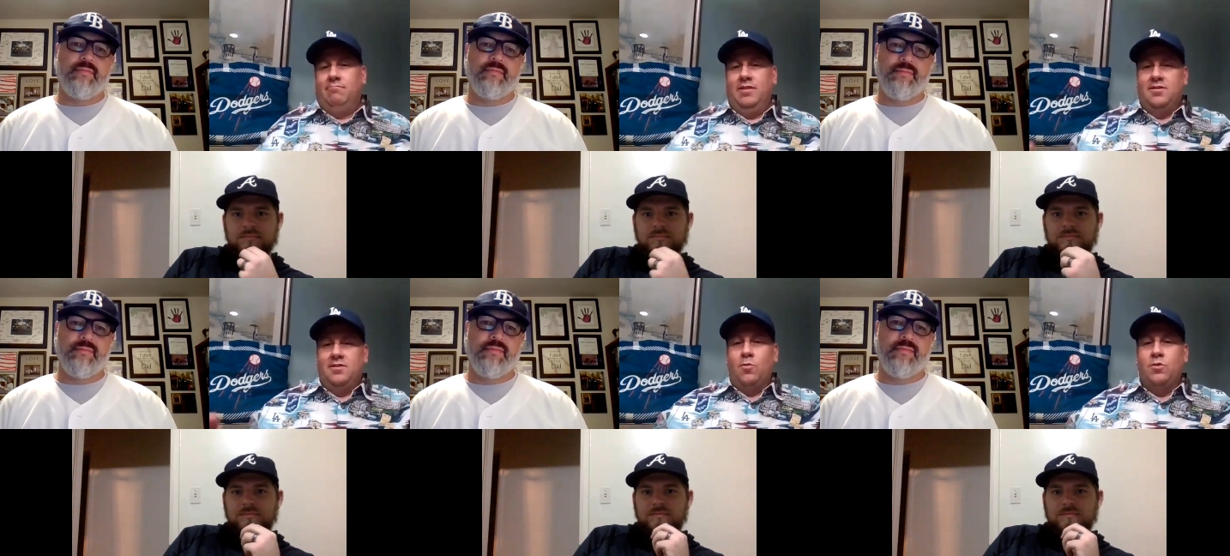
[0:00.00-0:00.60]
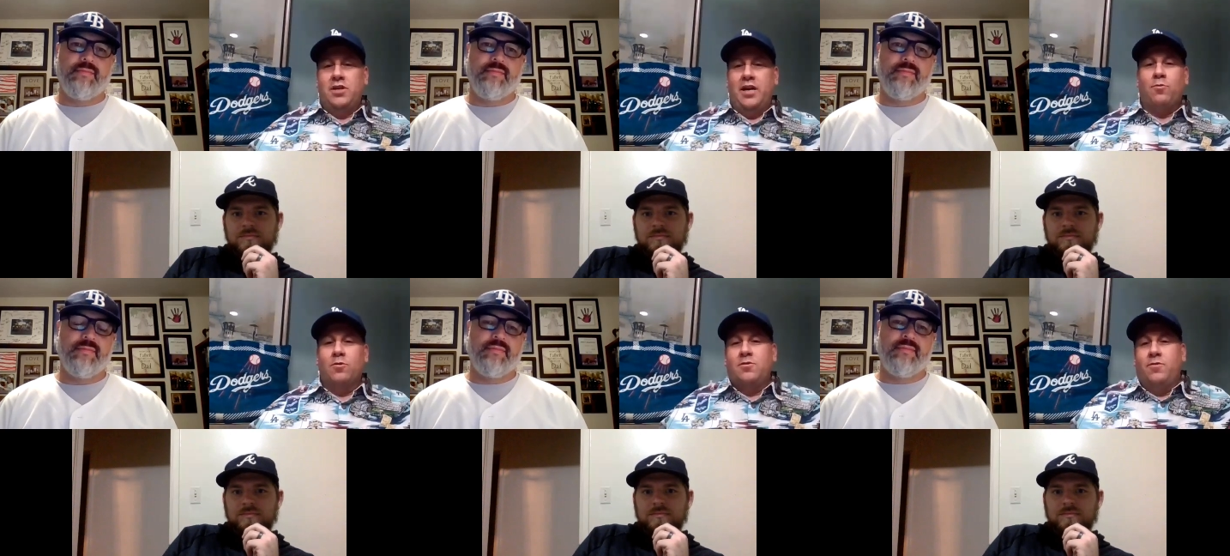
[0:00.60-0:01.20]
Speaker 1: "Let's start with Jack
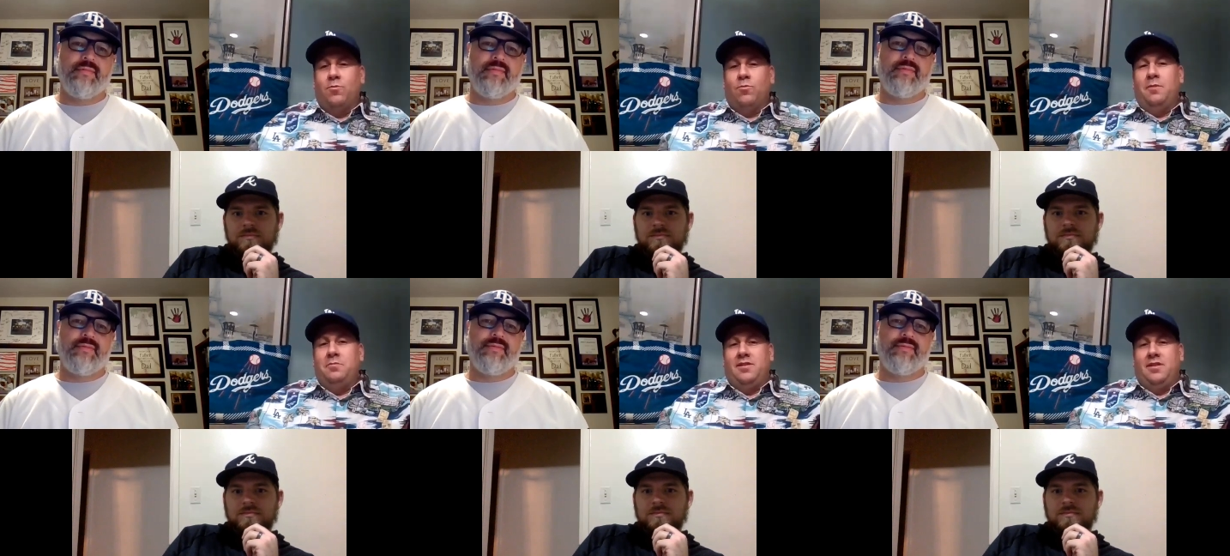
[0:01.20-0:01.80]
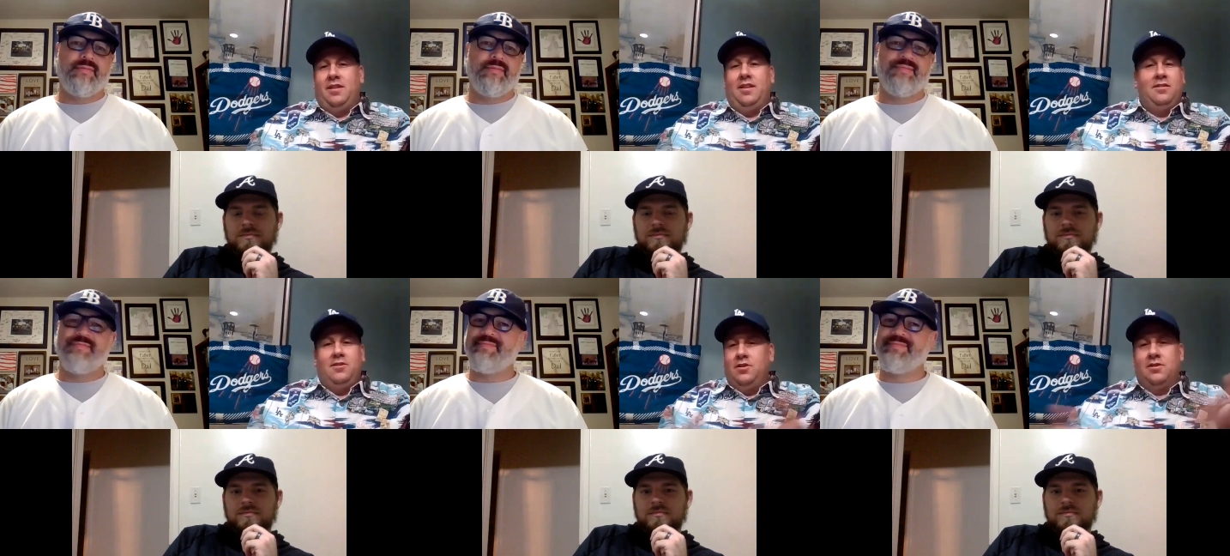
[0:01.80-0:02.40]
Roosevelt Robinson, and then
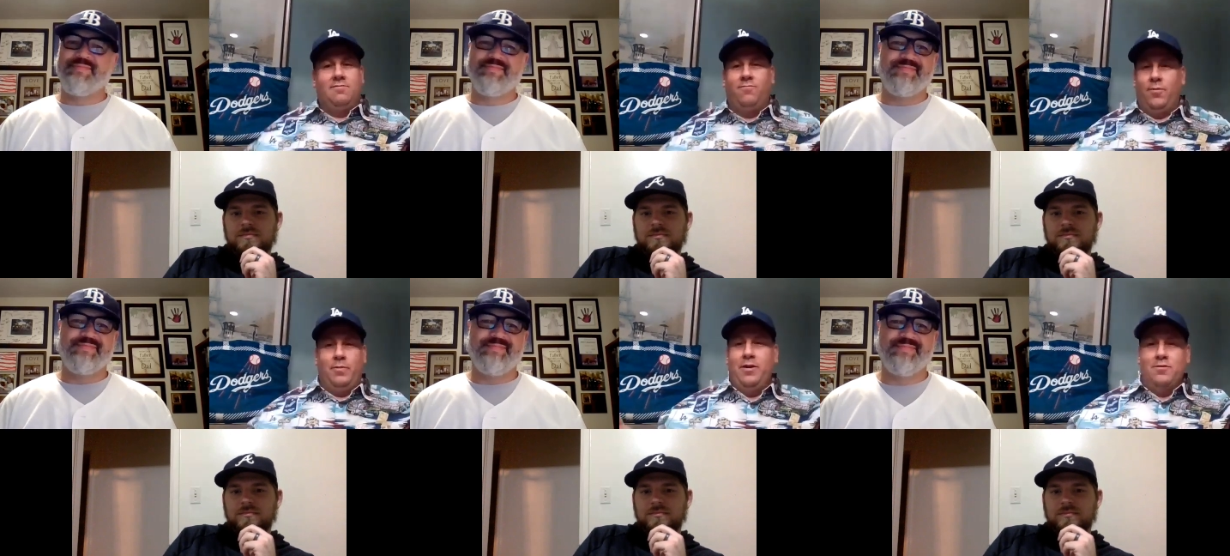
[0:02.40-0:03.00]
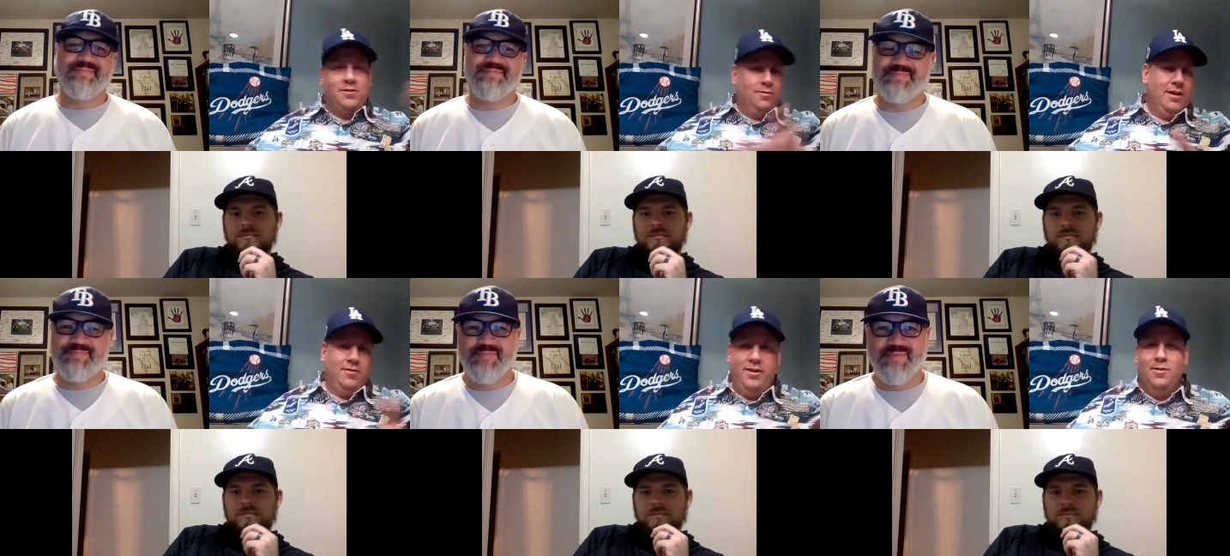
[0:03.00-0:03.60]
you just from there it's all
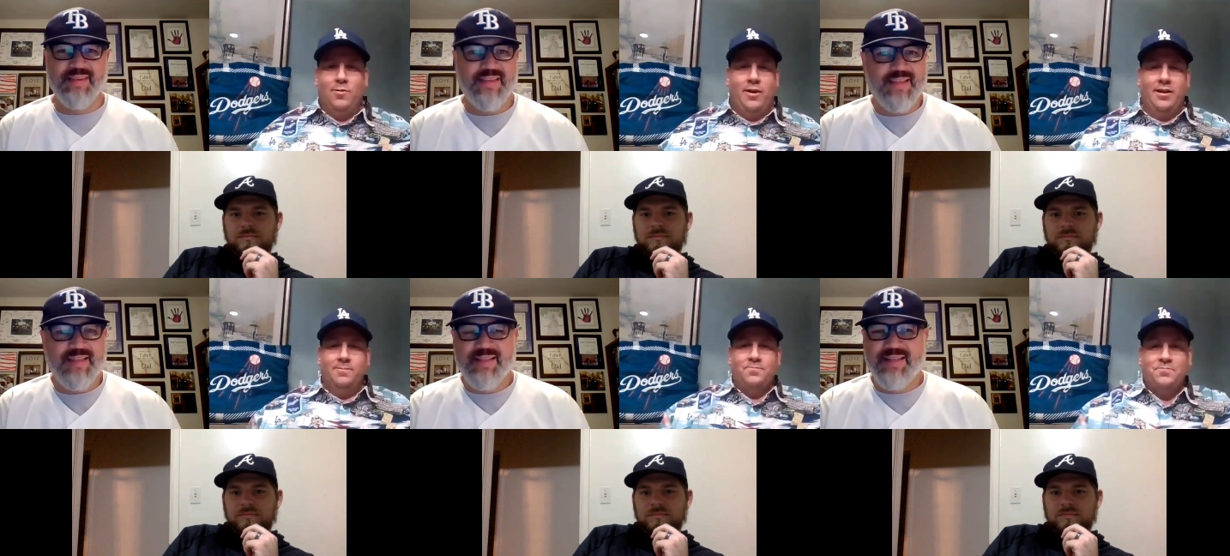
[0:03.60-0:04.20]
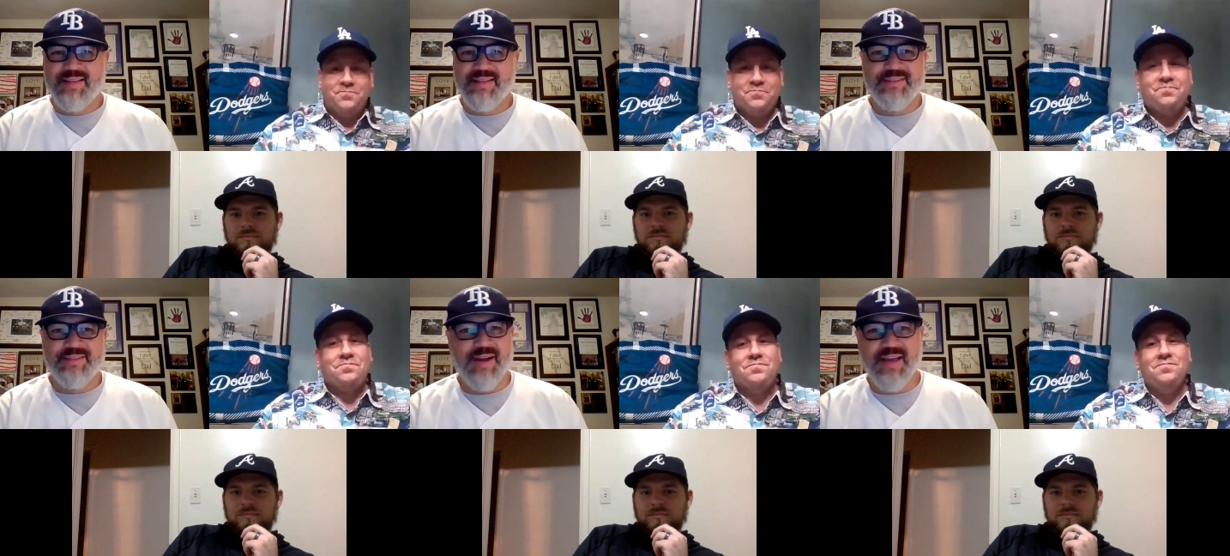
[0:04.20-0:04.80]
downhill, right?"
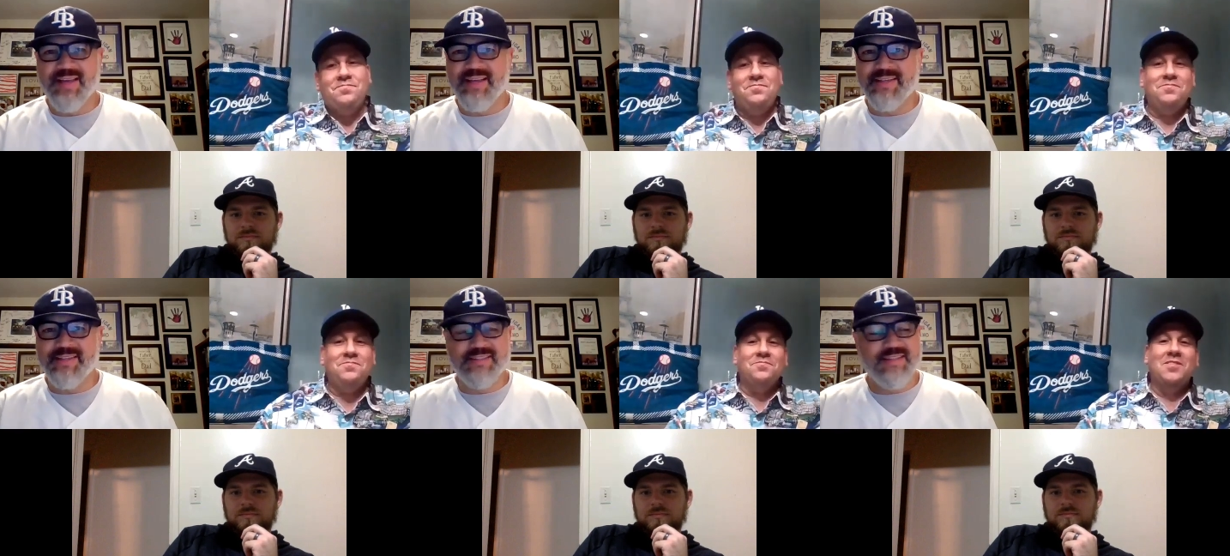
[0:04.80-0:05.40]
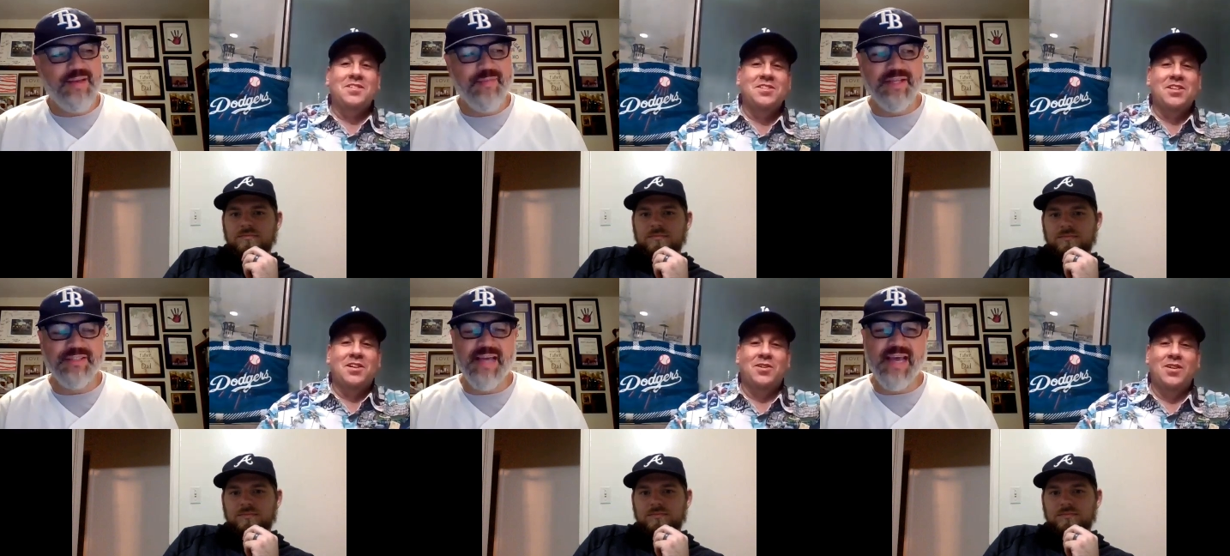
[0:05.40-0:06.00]
Right. I mean,
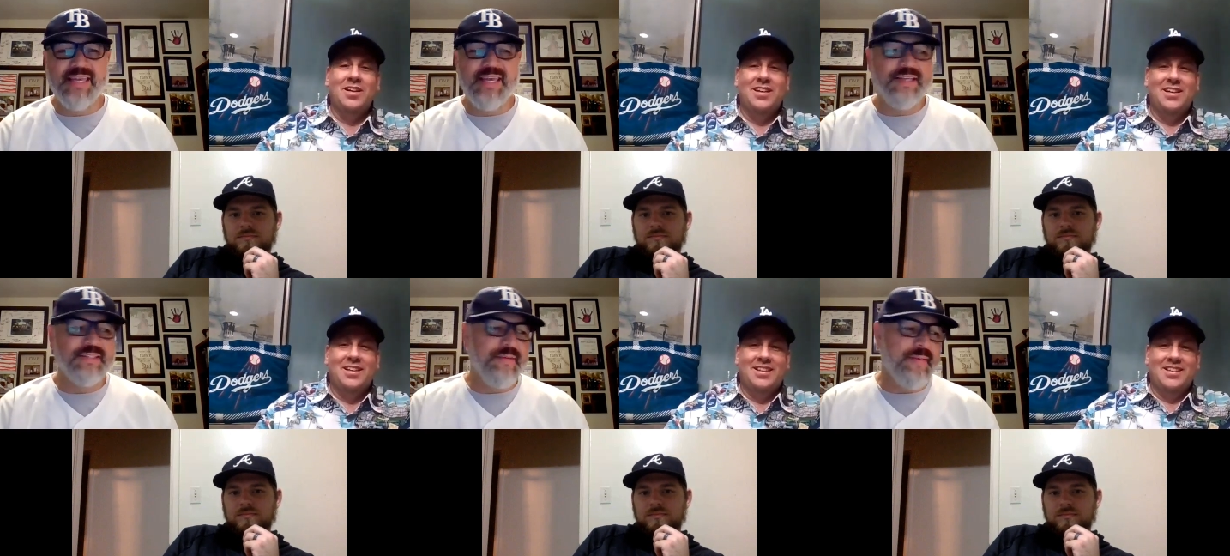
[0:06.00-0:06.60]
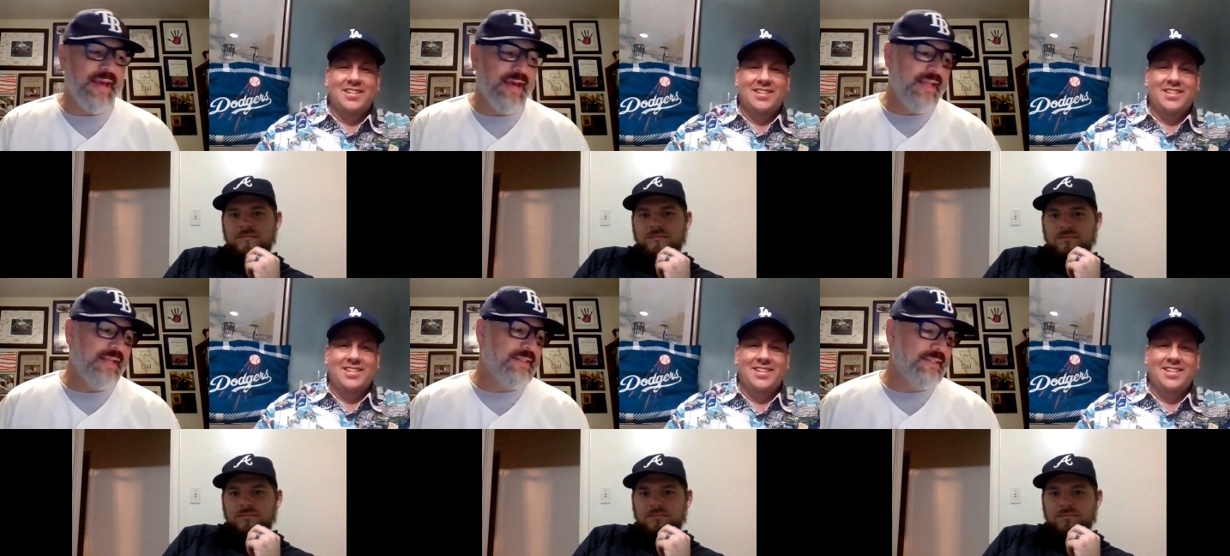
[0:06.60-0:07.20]
so. Jackie is the man.
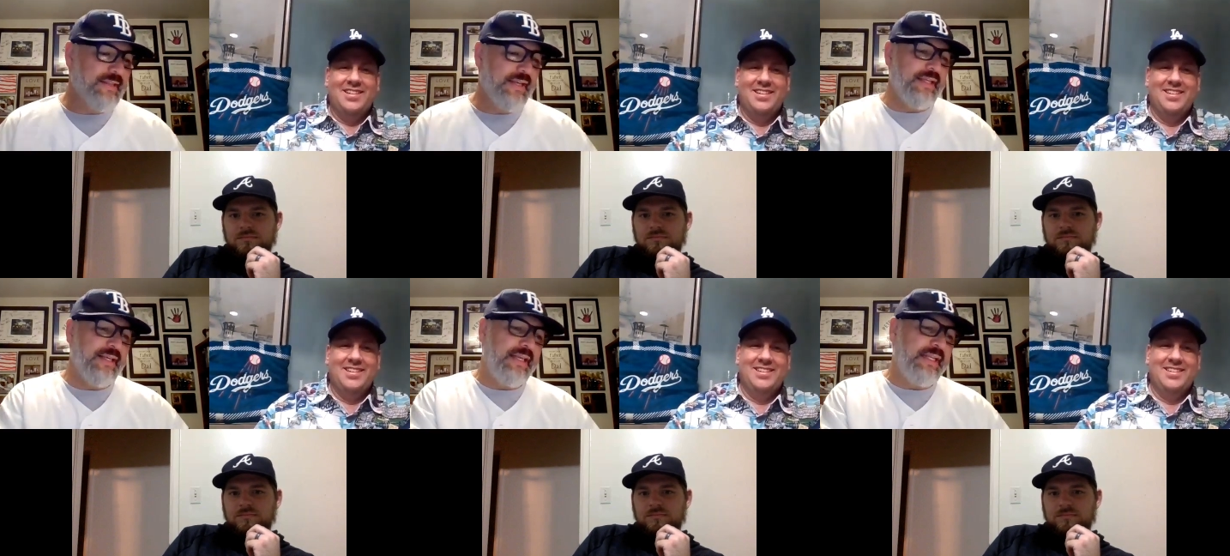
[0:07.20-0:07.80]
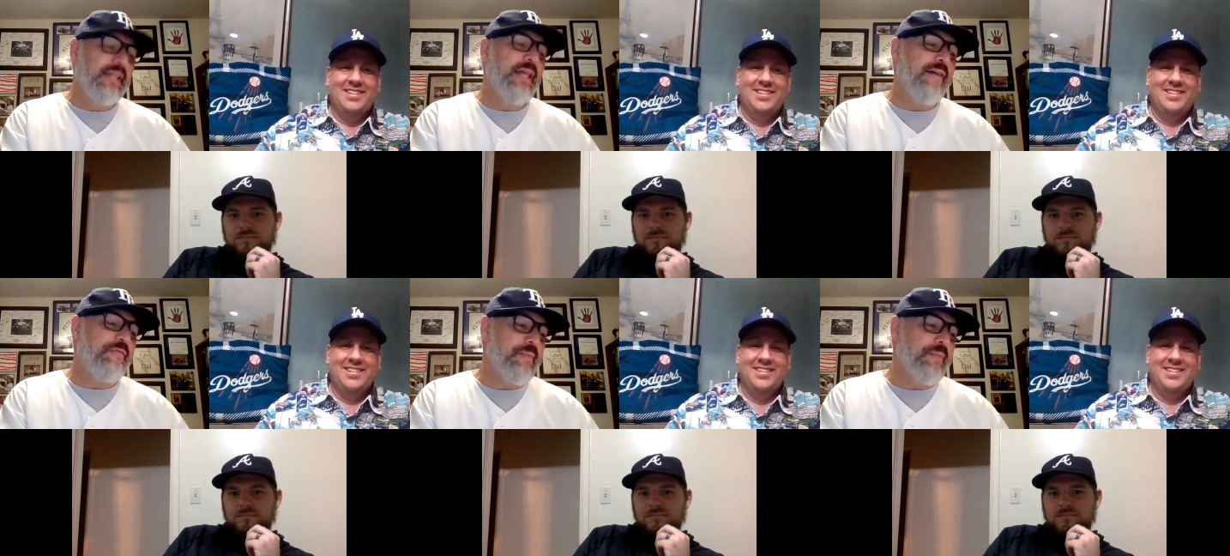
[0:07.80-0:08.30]
He's he he did
Speaker 2: a lot for